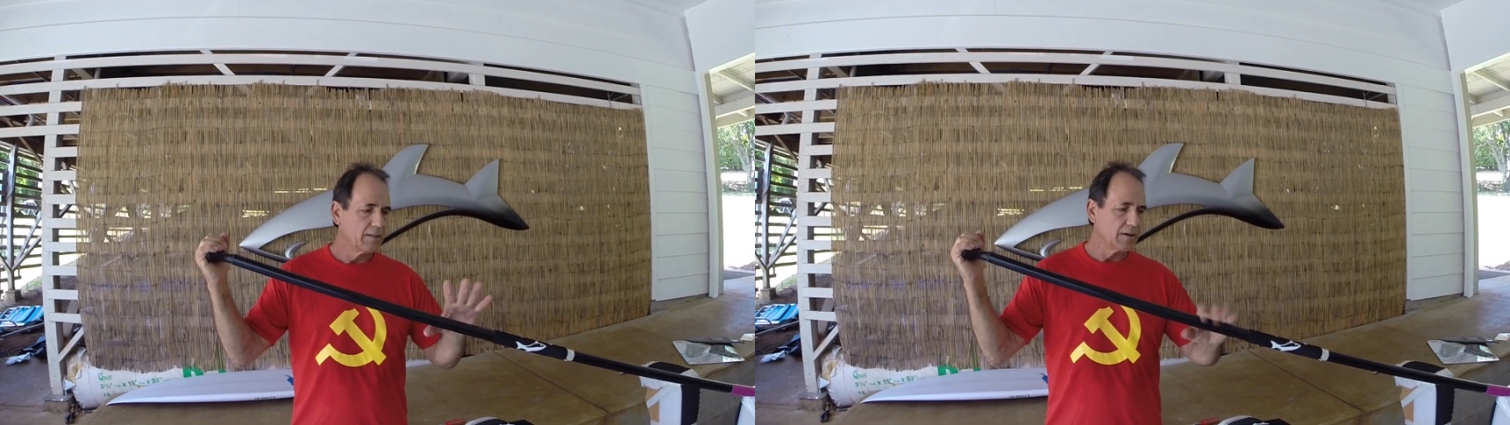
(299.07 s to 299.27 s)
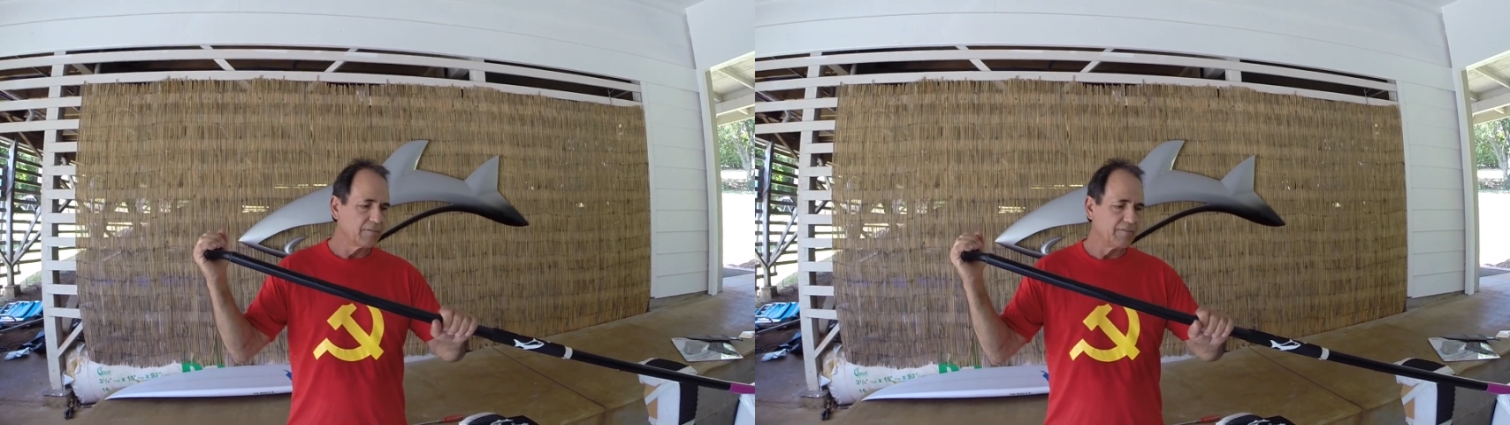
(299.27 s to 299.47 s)

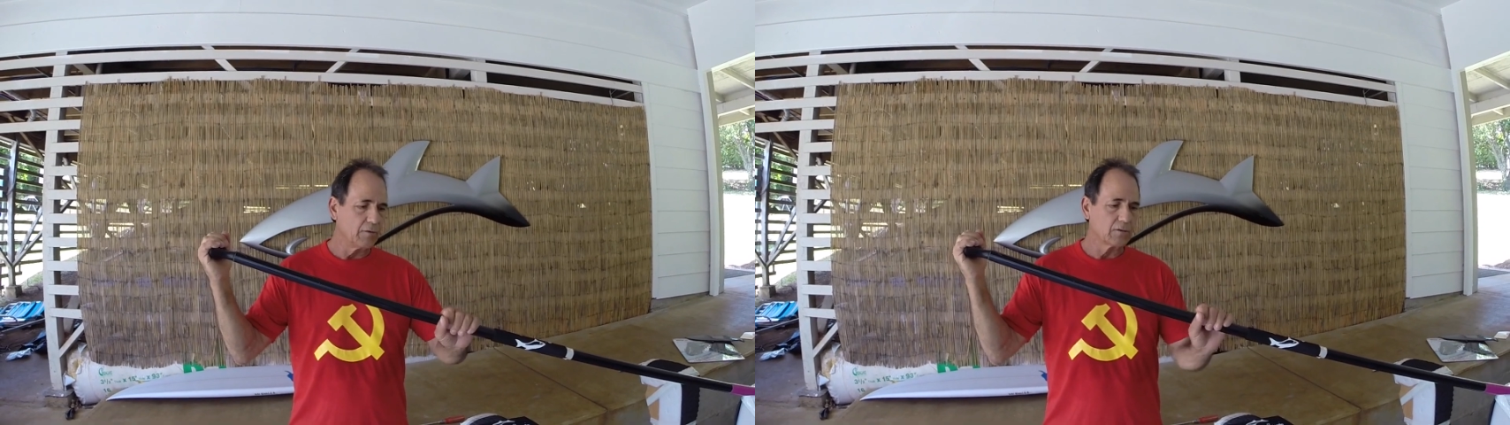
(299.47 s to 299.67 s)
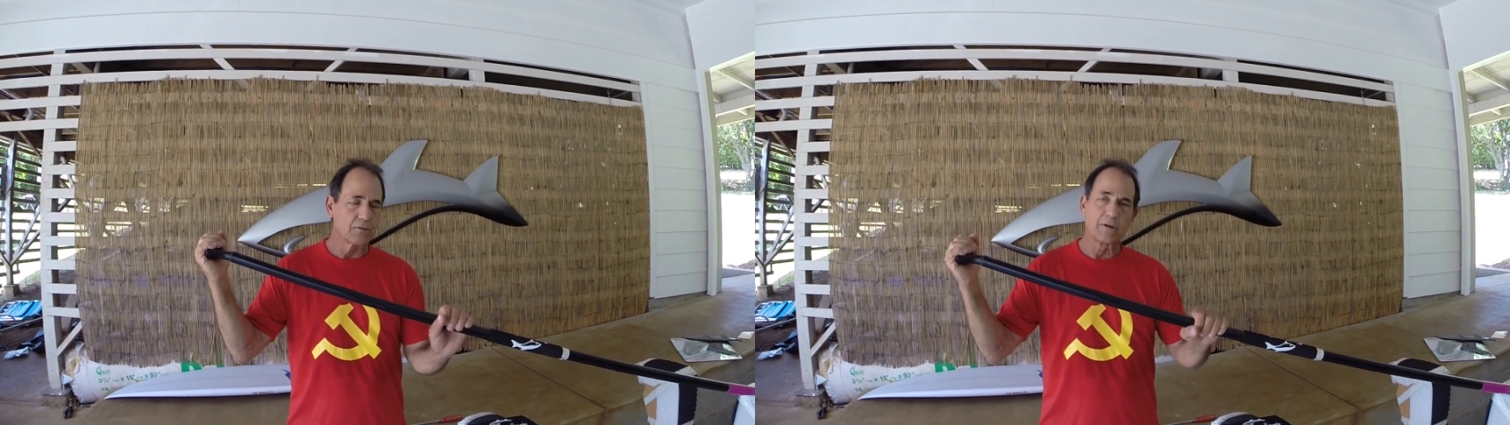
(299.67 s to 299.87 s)
than a
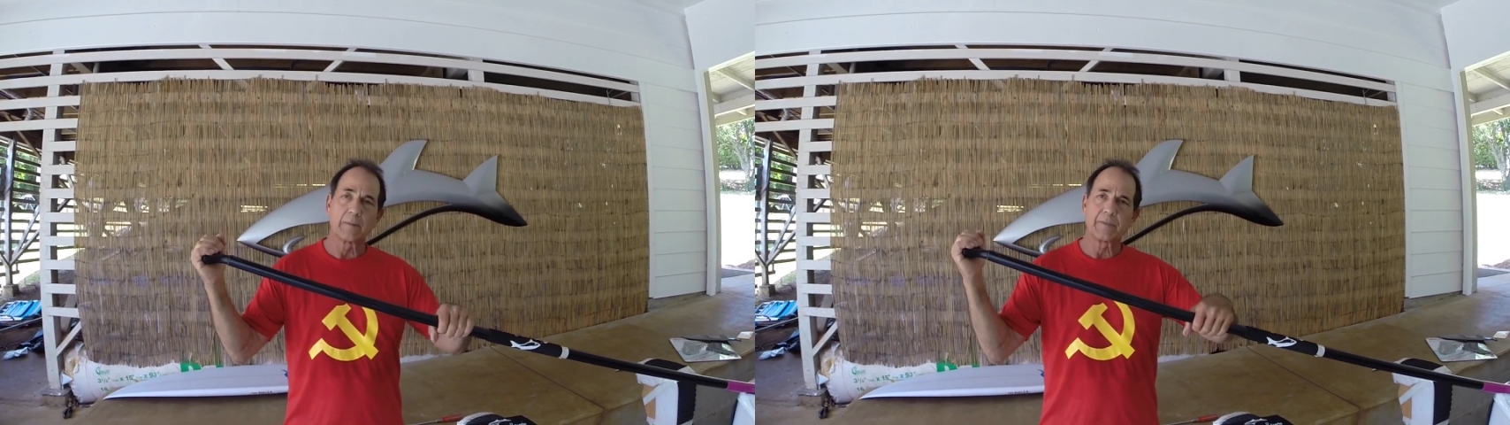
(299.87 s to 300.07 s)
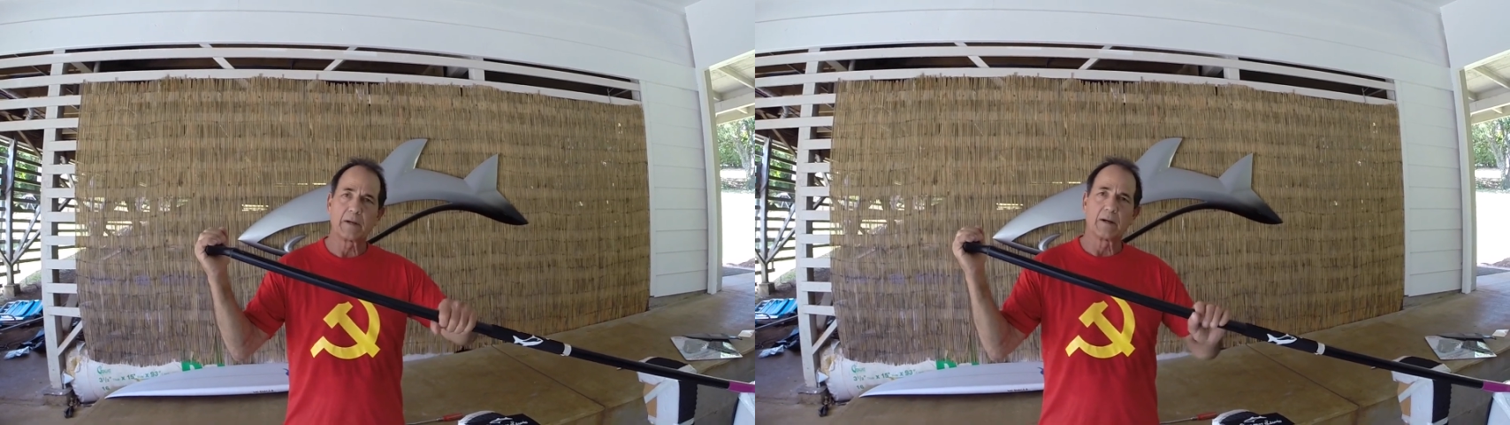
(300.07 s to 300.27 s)
full
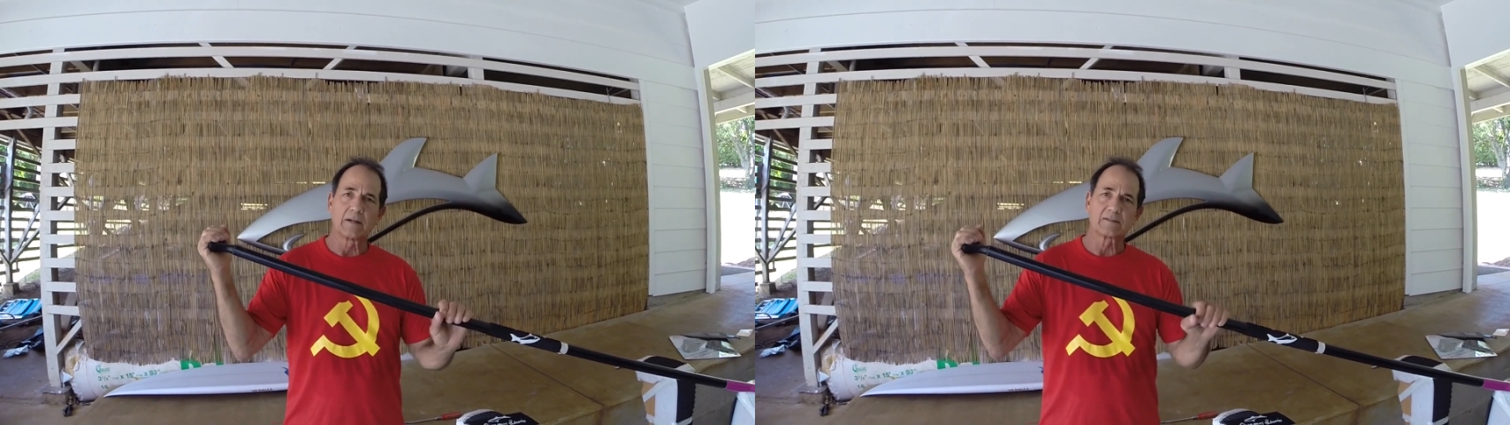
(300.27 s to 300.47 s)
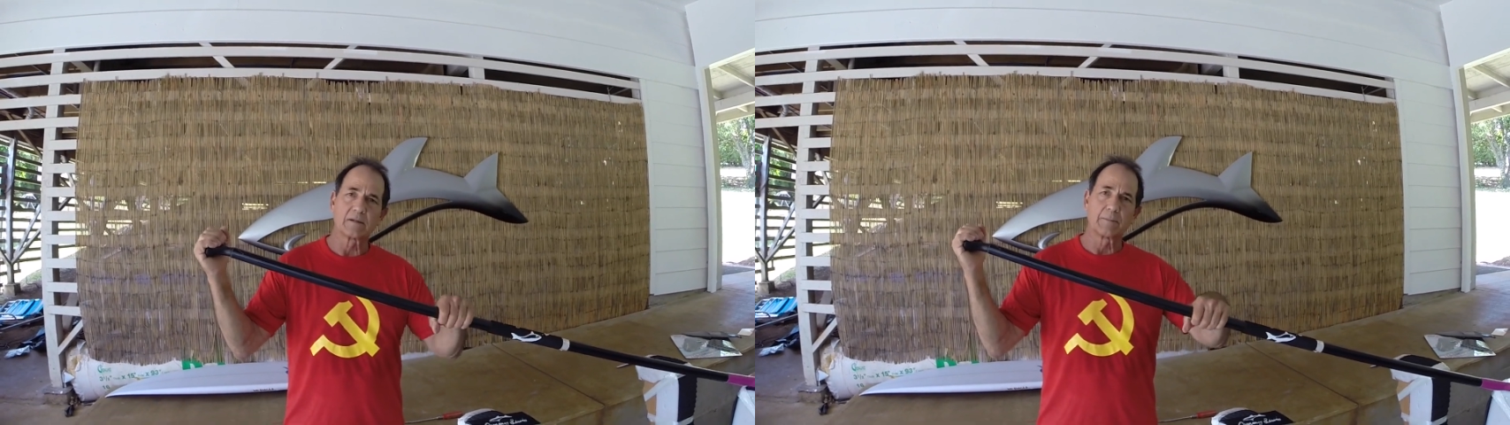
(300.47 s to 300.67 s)
grip
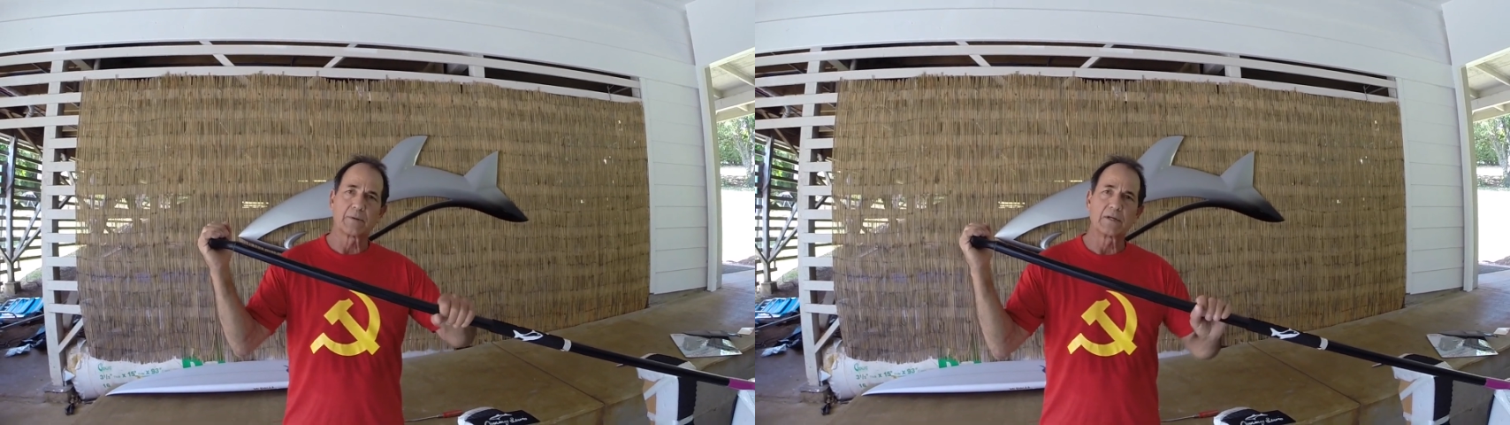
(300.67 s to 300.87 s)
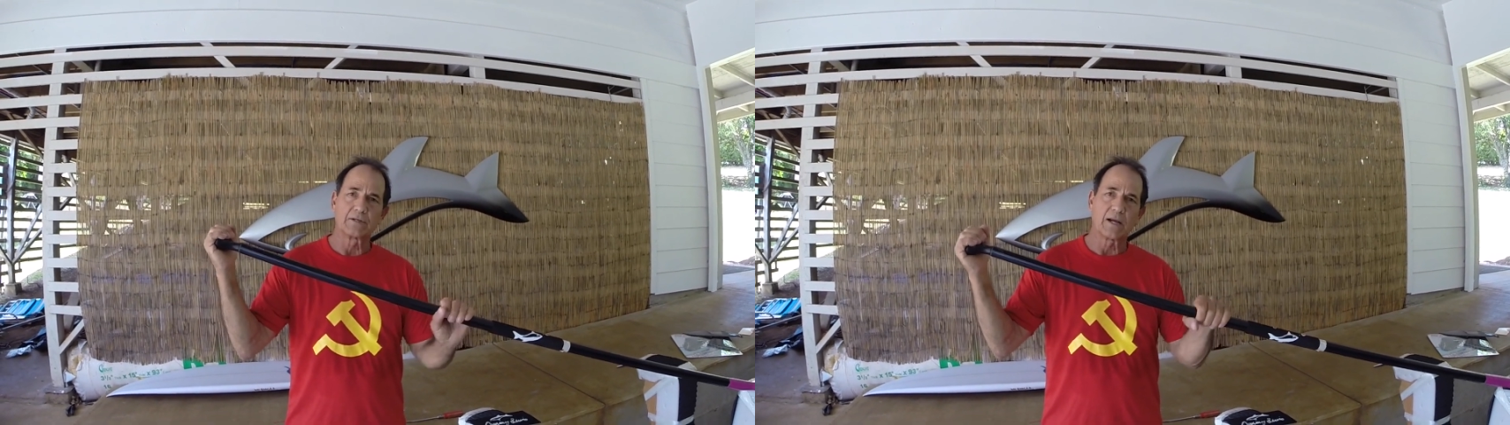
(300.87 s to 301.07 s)
on a
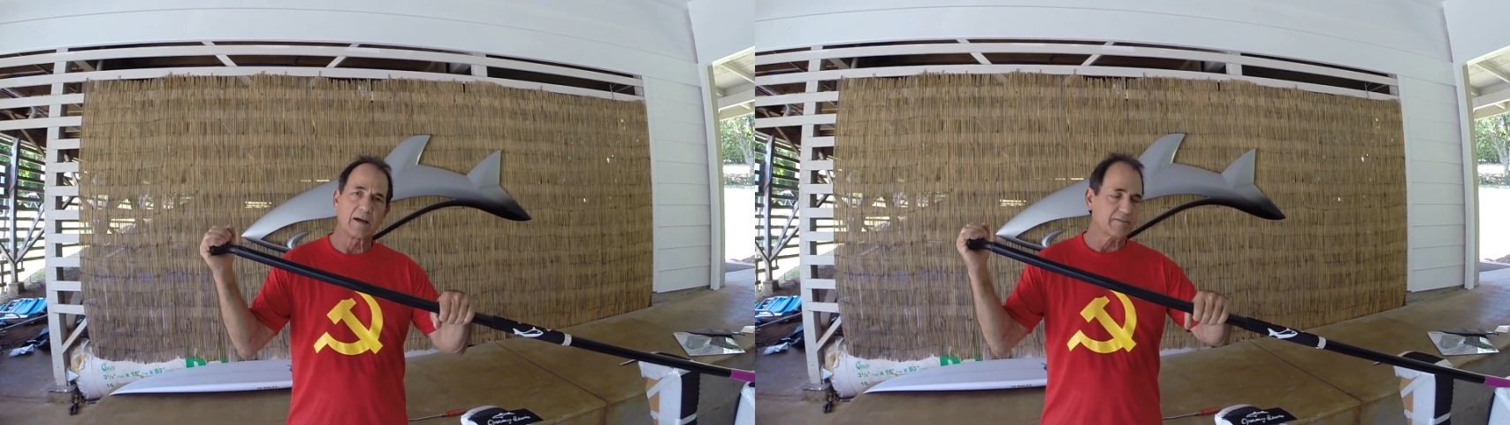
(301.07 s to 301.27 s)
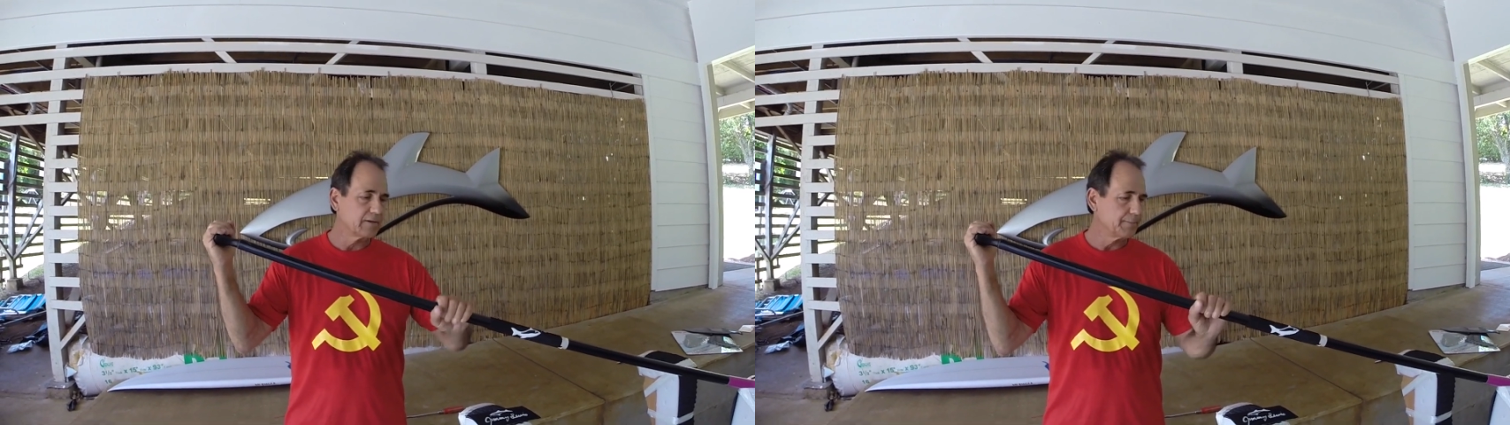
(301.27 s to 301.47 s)
slippery
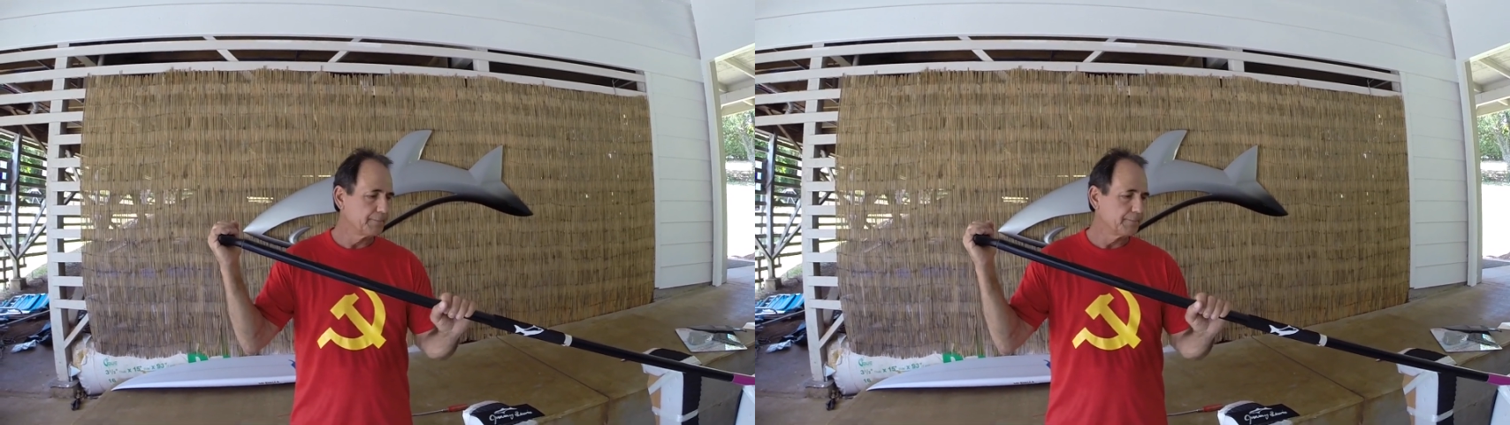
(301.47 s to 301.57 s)
shaft.